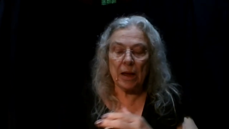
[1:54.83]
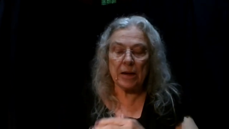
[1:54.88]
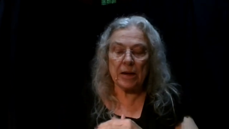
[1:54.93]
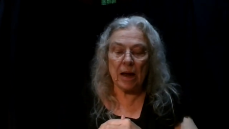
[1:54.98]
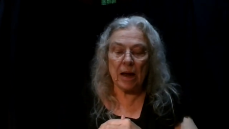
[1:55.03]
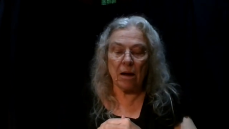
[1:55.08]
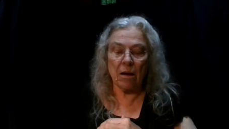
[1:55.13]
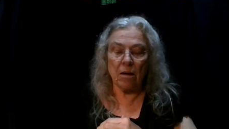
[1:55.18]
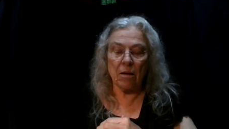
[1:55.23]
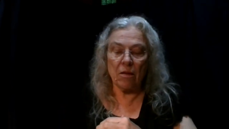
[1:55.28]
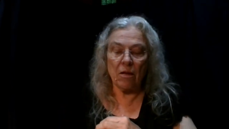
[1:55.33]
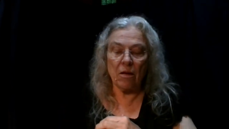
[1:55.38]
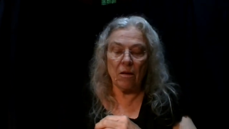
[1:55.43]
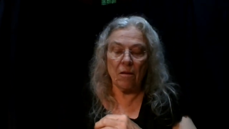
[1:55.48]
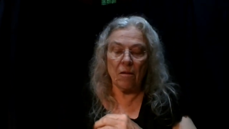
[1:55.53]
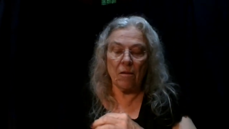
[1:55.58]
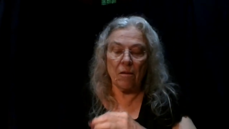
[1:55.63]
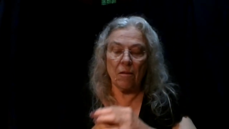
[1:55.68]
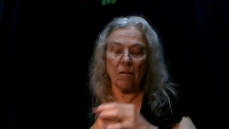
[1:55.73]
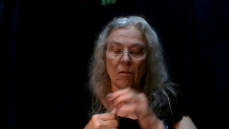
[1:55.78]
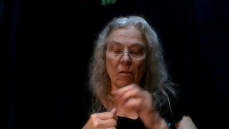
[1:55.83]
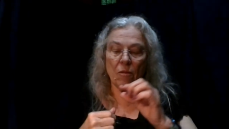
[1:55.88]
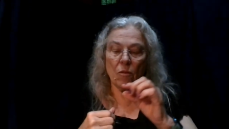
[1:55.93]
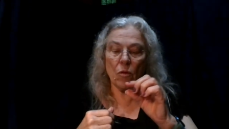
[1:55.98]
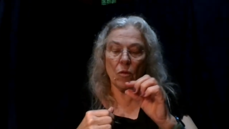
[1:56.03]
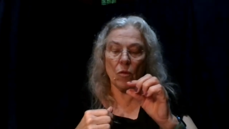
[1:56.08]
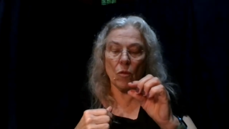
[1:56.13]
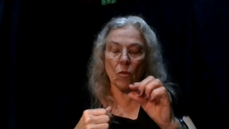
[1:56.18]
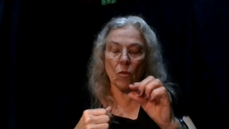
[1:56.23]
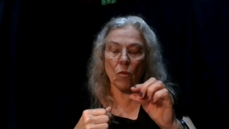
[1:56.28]
Now,
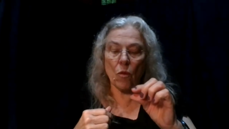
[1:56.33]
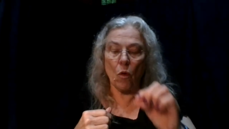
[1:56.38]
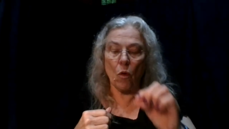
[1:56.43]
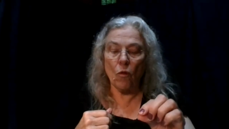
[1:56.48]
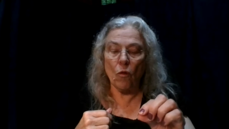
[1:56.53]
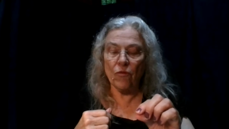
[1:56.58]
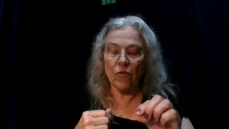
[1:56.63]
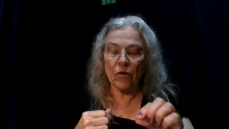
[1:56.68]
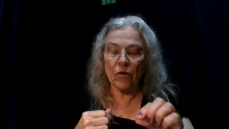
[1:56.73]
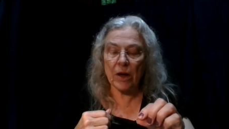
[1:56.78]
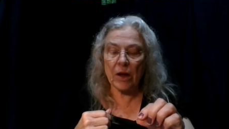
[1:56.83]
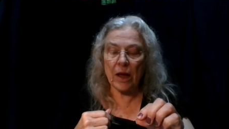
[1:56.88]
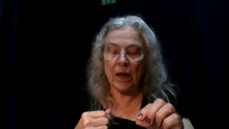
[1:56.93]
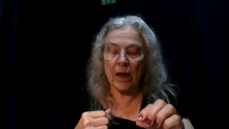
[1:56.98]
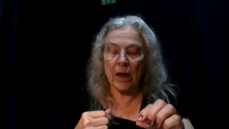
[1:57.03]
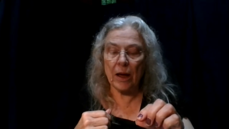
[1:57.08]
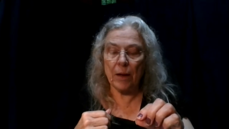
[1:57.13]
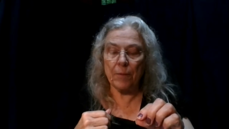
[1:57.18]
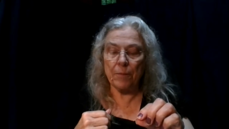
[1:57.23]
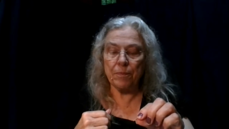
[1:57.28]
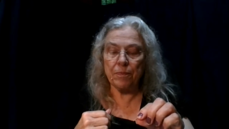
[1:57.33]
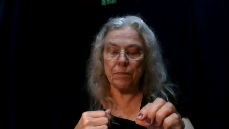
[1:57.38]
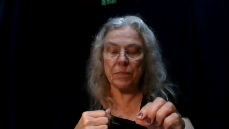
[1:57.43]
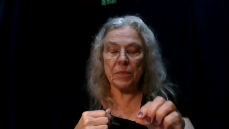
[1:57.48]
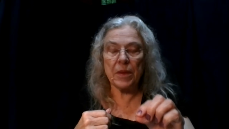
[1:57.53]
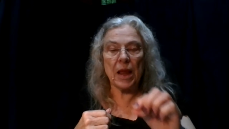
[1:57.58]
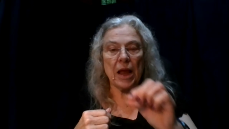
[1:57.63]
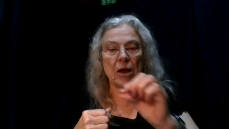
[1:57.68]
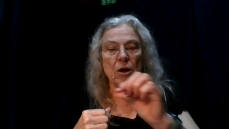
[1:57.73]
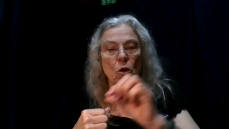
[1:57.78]
overcome
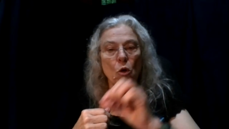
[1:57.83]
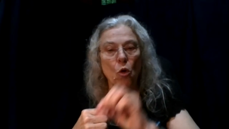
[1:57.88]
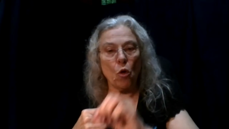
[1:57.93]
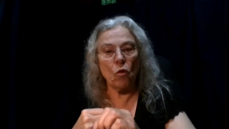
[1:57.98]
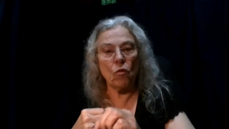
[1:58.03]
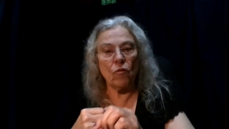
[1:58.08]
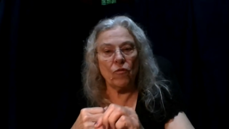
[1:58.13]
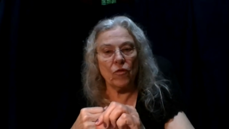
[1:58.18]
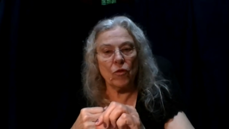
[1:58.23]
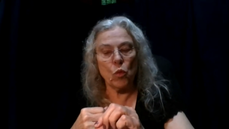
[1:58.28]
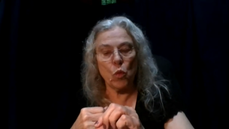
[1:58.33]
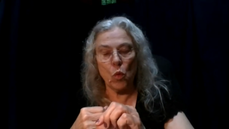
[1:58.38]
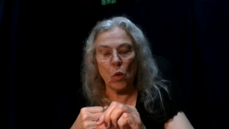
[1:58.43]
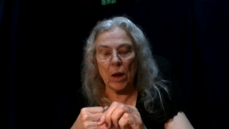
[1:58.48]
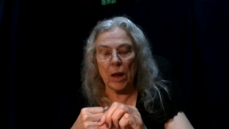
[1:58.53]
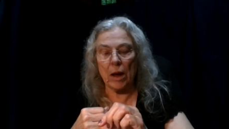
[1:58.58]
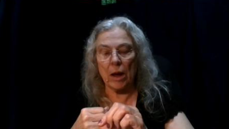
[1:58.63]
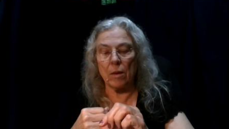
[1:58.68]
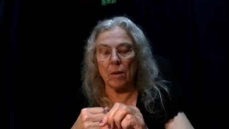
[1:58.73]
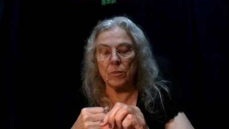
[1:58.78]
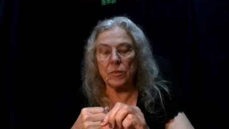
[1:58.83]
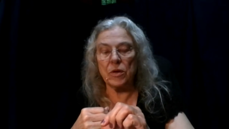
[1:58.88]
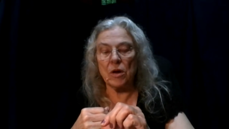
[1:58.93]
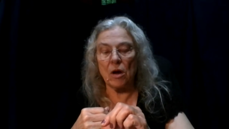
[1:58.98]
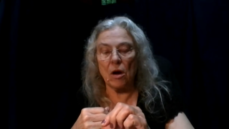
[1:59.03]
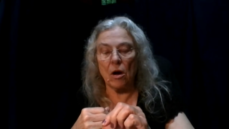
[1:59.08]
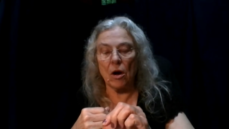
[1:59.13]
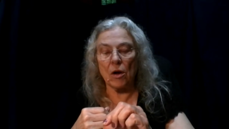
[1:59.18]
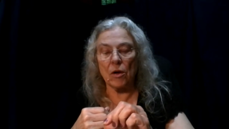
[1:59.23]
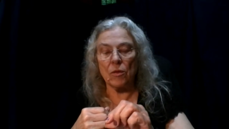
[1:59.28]
and overwhelmed
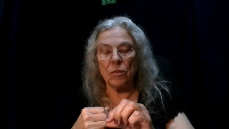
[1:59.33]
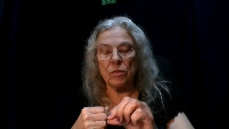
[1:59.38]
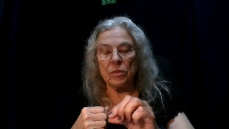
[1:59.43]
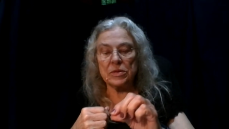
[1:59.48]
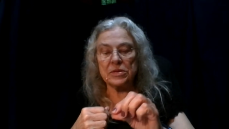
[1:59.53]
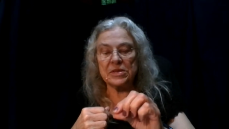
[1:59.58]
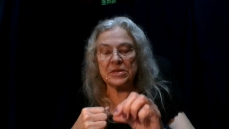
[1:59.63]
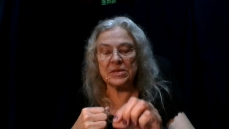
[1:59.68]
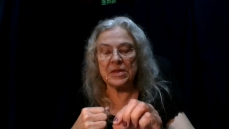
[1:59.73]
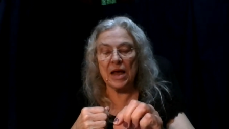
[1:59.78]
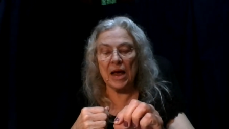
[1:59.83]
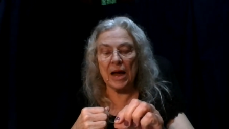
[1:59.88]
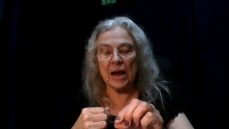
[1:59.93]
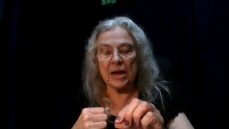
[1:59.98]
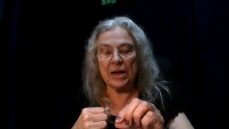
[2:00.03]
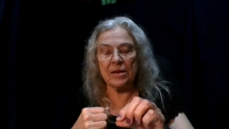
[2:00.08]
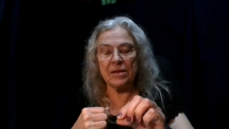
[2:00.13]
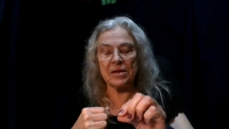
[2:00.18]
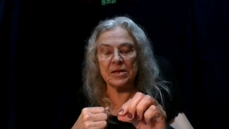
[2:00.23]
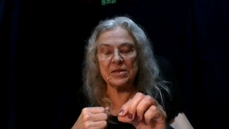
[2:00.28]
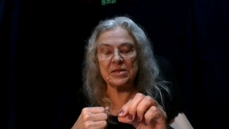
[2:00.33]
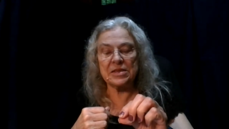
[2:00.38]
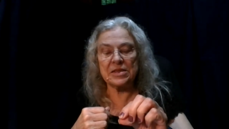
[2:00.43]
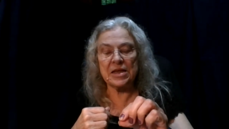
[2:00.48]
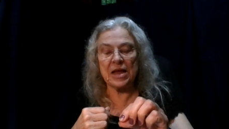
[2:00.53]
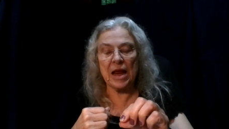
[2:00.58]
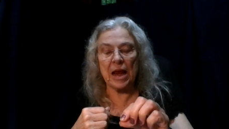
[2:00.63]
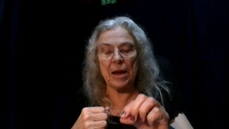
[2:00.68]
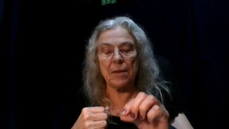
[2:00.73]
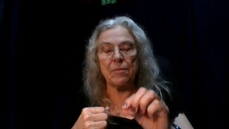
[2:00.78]
are signed the
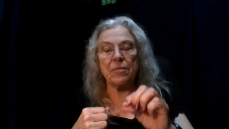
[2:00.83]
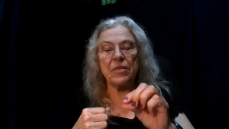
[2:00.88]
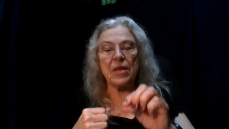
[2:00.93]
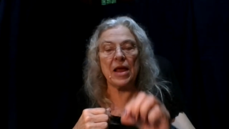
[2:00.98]
same.